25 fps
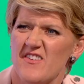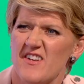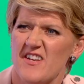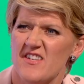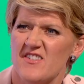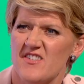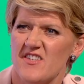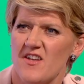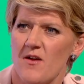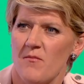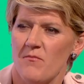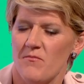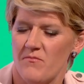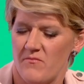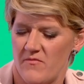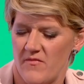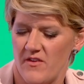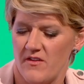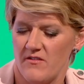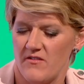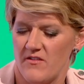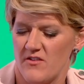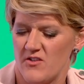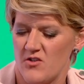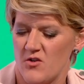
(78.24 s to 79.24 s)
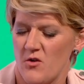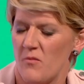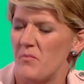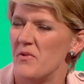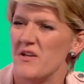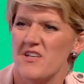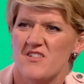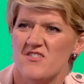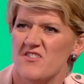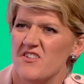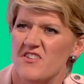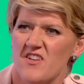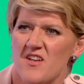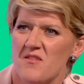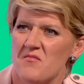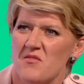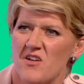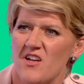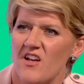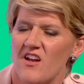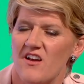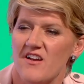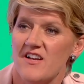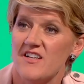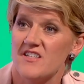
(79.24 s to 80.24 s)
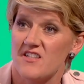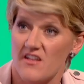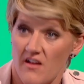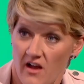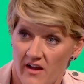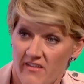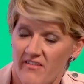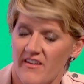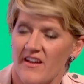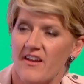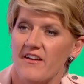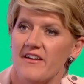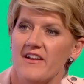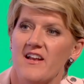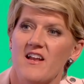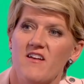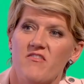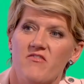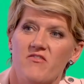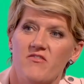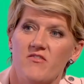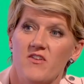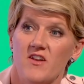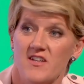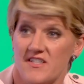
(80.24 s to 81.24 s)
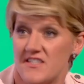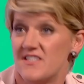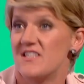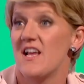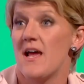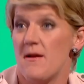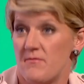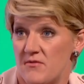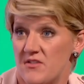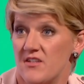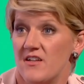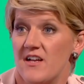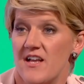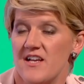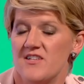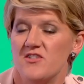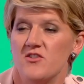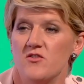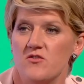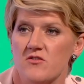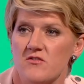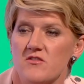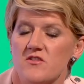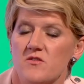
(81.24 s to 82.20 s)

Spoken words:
there's some, the topics that nobody likes? I think I'd left, except unless you're a